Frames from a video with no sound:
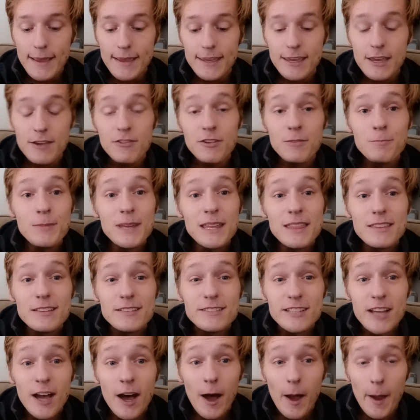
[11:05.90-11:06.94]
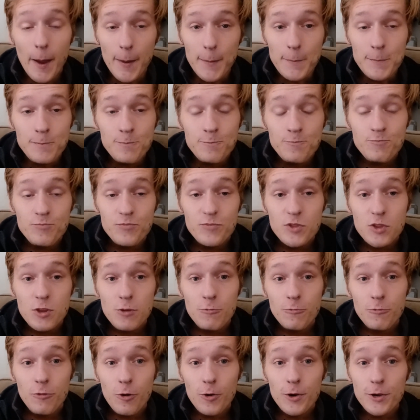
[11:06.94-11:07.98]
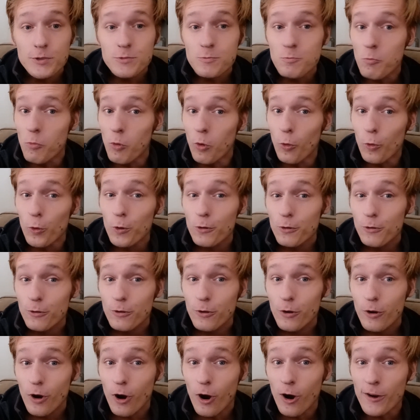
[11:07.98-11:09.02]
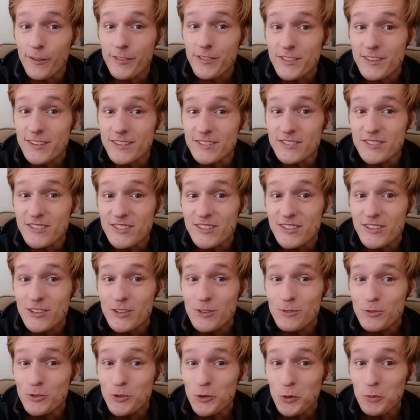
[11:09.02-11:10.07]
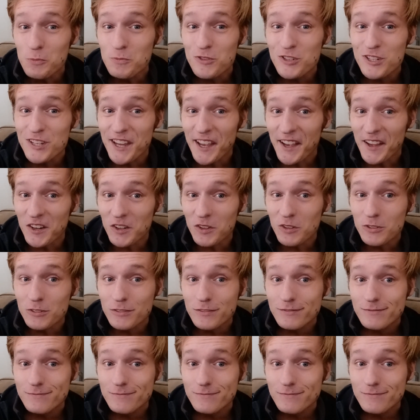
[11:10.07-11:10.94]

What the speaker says: given me the time to focus more on this YouTube channel.